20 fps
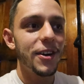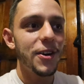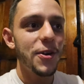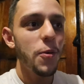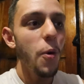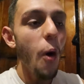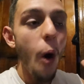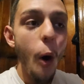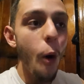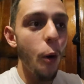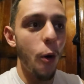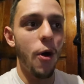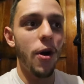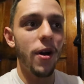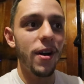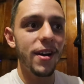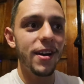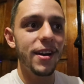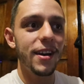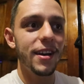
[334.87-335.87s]
Woo!
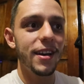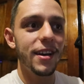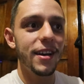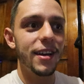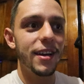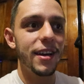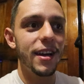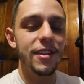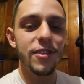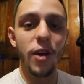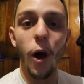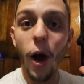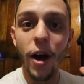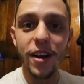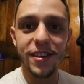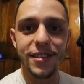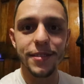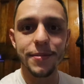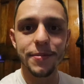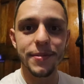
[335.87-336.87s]
It's
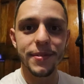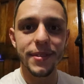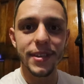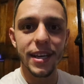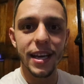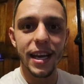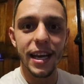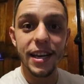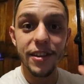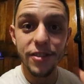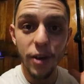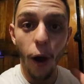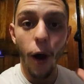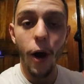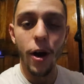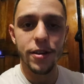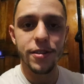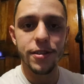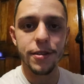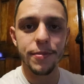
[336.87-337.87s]
awesome. It is
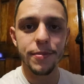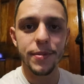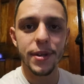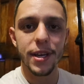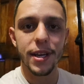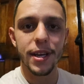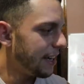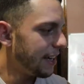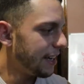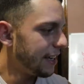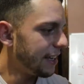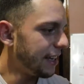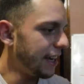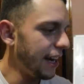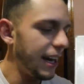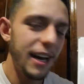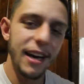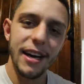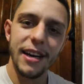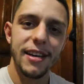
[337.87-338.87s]
awesome.
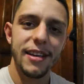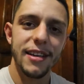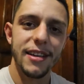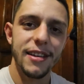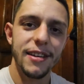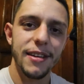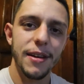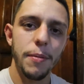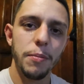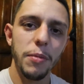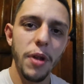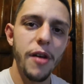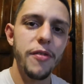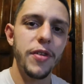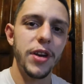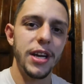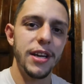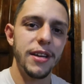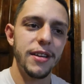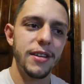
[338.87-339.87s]
Yeah, I'm
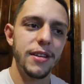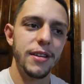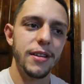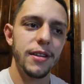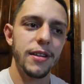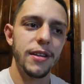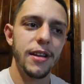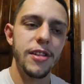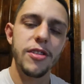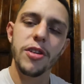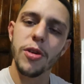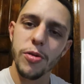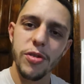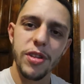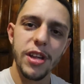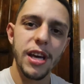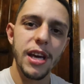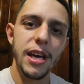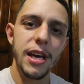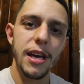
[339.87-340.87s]
loving it. Let's go
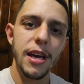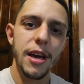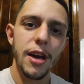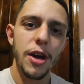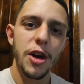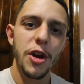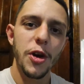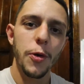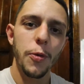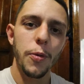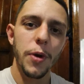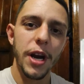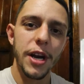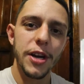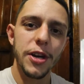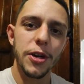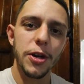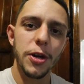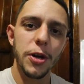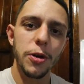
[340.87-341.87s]
see what I
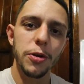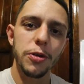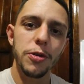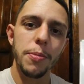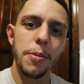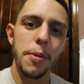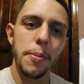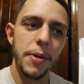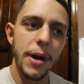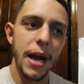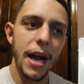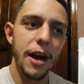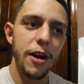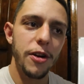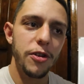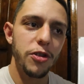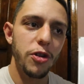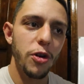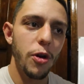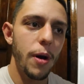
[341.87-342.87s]
do to
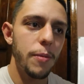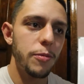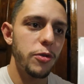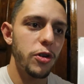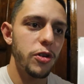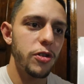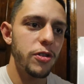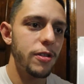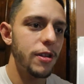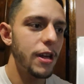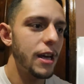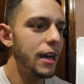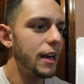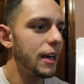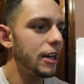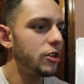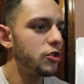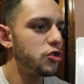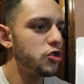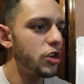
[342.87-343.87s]
prepare so I'm just
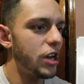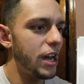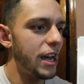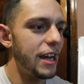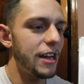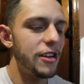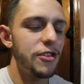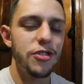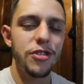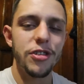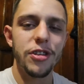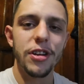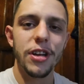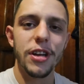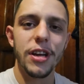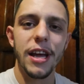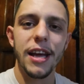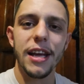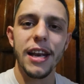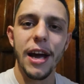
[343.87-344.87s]
changed
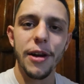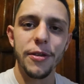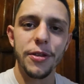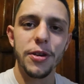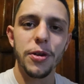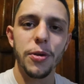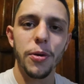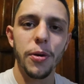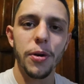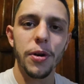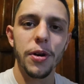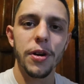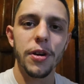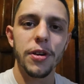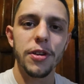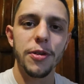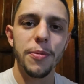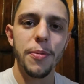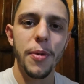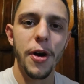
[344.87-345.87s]
and out the door
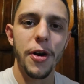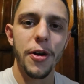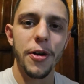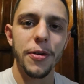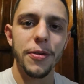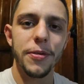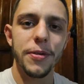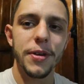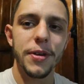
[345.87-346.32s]
tomorrow.